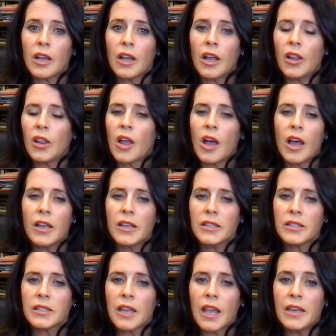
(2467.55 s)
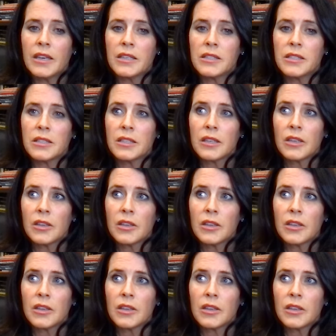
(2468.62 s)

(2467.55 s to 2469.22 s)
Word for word: a lot and